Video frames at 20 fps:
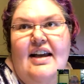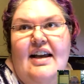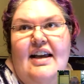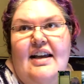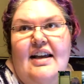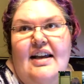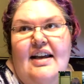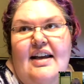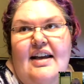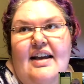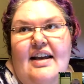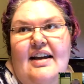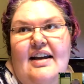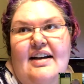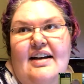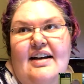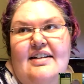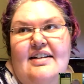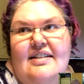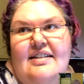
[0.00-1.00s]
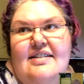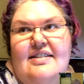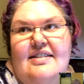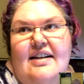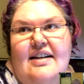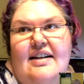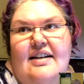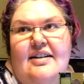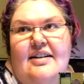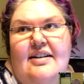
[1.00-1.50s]
And
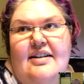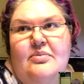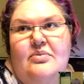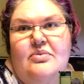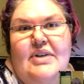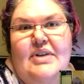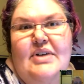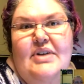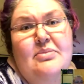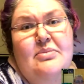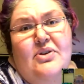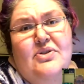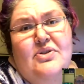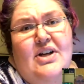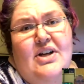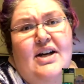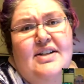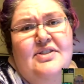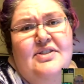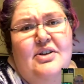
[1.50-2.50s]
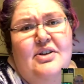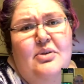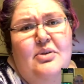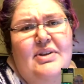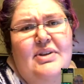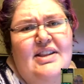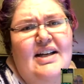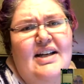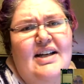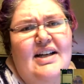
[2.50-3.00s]
rainbows also, but that needs
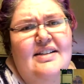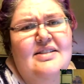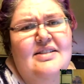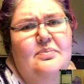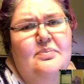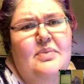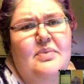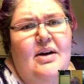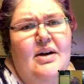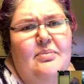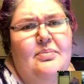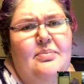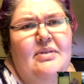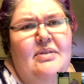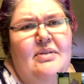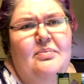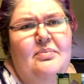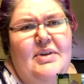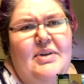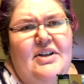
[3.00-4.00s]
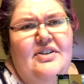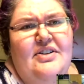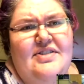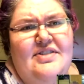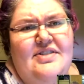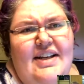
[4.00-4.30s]
a bit bigger setup.